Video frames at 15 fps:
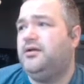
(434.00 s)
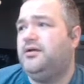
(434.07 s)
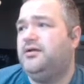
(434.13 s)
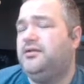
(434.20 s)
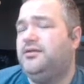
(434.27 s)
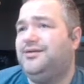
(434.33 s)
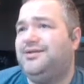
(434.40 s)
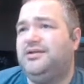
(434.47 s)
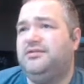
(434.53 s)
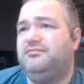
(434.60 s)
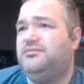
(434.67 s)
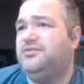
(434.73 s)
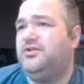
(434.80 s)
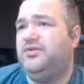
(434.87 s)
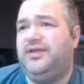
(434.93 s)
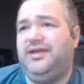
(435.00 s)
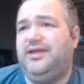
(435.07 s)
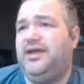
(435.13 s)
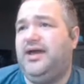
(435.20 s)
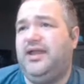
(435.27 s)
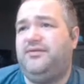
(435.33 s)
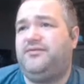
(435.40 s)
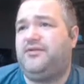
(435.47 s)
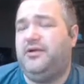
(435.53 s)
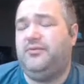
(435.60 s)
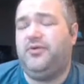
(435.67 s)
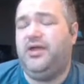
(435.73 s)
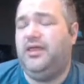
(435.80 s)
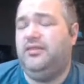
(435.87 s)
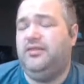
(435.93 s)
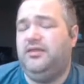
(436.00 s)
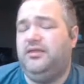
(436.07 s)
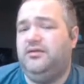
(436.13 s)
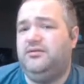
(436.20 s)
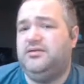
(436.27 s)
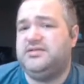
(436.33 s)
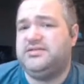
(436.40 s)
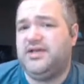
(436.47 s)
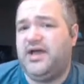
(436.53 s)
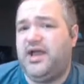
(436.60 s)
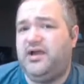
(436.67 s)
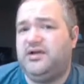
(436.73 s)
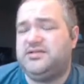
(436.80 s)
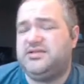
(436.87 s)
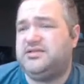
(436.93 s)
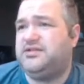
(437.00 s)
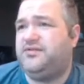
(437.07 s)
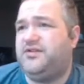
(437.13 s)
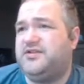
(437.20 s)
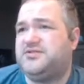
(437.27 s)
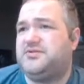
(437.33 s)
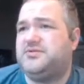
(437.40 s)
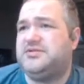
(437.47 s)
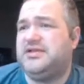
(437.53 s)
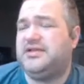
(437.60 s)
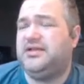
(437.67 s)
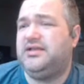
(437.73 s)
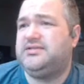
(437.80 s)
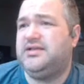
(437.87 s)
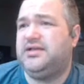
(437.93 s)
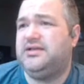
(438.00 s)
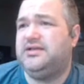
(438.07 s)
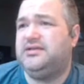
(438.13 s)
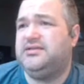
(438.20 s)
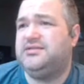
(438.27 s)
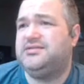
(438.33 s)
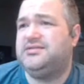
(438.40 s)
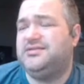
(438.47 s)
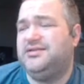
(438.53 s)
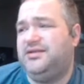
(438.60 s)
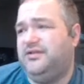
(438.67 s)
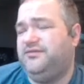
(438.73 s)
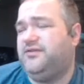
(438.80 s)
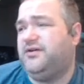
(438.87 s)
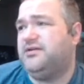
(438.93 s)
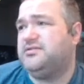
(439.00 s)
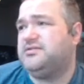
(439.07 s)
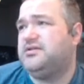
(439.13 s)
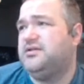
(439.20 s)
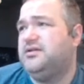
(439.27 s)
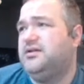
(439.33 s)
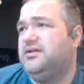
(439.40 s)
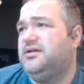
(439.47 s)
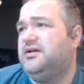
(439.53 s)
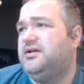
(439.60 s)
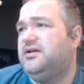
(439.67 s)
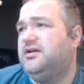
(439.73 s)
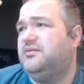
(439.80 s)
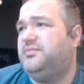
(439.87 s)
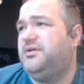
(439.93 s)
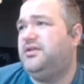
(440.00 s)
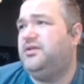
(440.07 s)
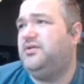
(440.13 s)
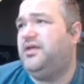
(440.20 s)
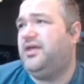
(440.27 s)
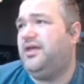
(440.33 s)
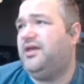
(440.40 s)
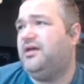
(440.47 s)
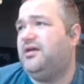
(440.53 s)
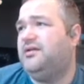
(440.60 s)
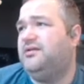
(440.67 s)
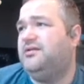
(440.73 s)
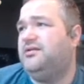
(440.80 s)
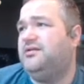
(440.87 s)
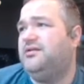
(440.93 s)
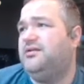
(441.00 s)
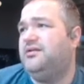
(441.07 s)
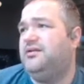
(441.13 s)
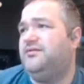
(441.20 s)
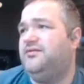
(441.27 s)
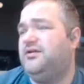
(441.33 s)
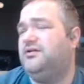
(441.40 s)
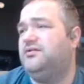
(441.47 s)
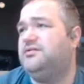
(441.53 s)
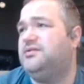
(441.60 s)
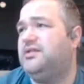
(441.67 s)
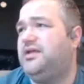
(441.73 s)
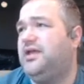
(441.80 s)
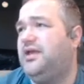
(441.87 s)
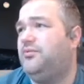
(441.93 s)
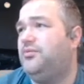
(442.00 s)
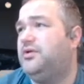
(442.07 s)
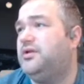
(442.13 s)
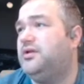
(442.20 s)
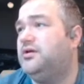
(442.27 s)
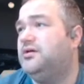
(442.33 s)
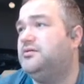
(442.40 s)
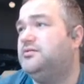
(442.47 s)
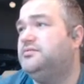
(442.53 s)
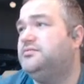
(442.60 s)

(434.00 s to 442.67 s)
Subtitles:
You can do any kind of frame rate that you desire. 60 frames per second is the default. But you can, if you go to the game window,